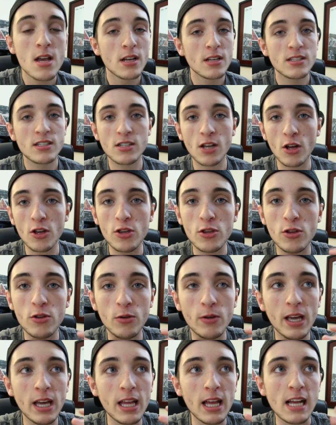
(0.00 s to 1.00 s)
so you
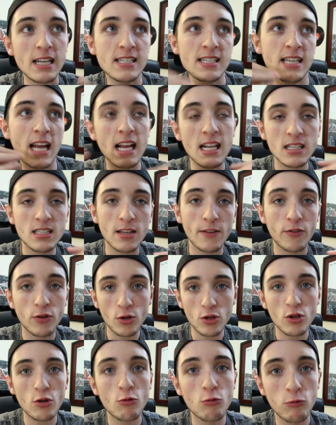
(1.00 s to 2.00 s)
get a sense of who
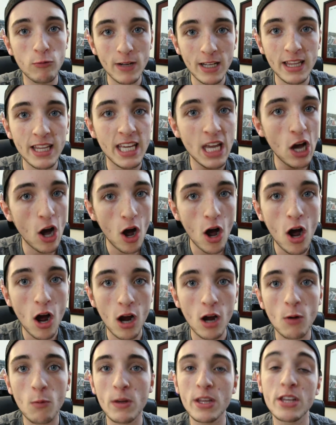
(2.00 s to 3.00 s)
you really
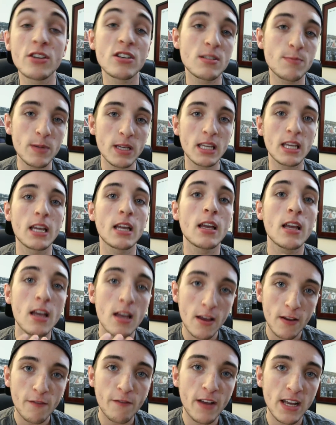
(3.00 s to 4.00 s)
are when you're speaking
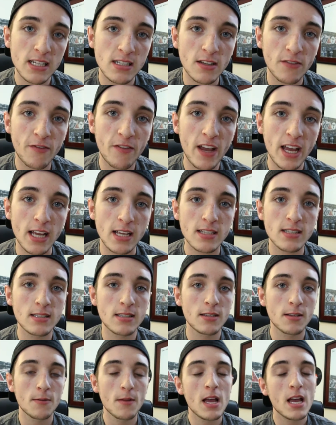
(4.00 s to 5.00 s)
face to face.